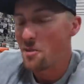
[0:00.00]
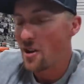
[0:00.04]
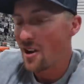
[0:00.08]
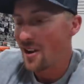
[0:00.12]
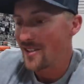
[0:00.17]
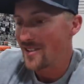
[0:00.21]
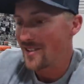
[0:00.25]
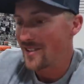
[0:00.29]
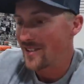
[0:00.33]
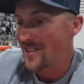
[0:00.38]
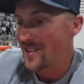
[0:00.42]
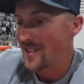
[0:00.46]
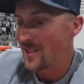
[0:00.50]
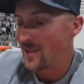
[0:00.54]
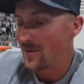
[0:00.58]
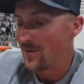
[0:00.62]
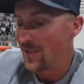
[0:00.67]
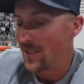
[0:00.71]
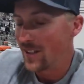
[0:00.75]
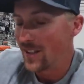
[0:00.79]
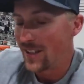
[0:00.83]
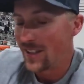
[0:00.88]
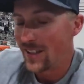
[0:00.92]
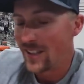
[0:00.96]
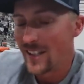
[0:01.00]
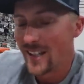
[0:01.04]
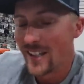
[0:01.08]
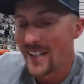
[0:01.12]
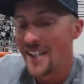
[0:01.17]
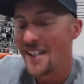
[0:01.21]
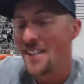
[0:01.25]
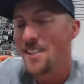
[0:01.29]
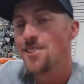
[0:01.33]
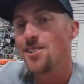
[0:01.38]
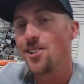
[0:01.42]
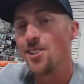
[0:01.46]
positivity,
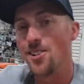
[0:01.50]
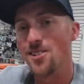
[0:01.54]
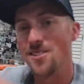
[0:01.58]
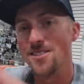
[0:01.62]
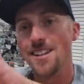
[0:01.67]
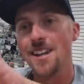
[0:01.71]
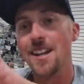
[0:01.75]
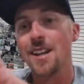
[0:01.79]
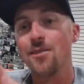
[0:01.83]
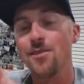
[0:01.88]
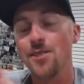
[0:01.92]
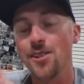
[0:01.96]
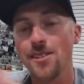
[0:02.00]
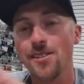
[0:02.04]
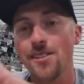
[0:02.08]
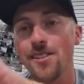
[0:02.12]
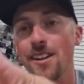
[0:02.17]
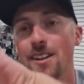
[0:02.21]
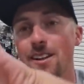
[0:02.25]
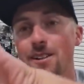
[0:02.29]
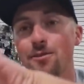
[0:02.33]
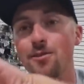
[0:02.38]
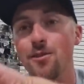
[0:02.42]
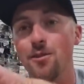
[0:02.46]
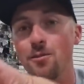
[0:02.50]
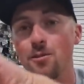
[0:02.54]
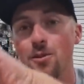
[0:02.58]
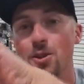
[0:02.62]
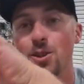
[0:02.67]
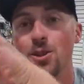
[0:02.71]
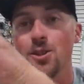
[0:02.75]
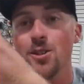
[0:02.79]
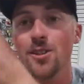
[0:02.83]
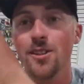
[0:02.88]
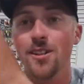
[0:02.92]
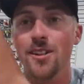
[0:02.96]
turns everything from
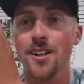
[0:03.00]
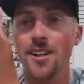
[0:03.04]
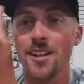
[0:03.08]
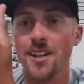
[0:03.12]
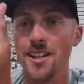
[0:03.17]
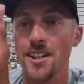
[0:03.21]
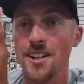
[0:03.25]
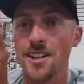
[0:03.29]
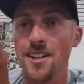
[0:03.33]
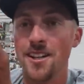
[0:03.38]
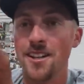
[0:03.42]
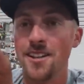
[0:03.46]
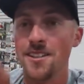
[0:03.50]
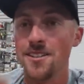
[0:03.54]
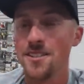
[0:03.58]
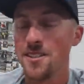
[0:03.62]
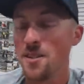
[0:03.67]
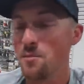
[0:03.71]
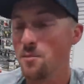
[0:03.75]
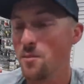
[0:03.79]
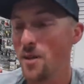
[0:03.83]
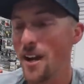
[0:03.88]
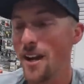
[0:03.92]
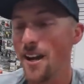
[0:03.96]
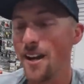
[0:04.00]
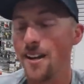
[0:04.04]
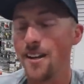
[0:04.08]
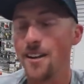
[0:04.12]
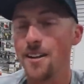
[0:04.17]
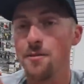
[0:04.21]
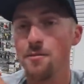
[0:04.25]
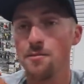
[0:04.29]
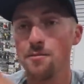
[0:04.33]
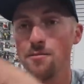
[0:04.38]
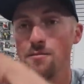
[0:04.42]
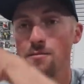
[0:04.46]
good to bad,
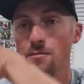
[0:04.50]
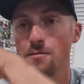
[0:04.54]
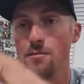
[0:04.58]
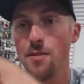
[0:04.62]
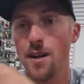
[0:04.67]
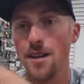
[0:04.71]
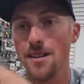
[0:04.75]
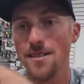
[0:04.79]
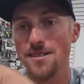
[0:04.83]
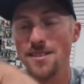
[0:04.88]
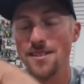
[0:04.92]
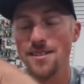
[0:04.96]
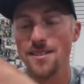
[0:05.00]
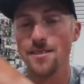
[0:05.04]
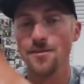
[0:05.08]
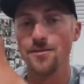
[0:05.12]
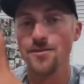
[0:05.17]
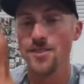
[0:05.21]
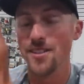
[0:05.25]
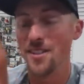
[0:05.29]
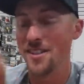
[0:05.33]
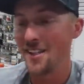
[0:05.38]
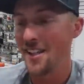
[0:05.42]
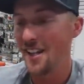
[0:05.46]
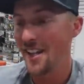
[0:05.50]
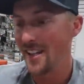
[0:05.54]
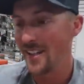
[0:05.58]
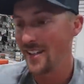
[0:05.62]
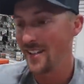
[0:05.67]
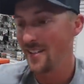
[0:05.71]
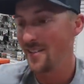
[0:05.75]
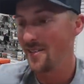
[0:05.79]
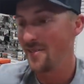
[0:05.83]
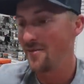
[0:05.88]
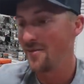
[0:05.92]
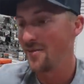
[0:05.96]
positive to
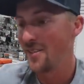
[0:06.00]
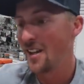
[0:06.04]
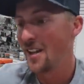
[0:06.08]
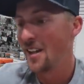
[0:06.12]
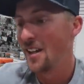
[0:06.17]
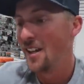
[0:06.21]
negative.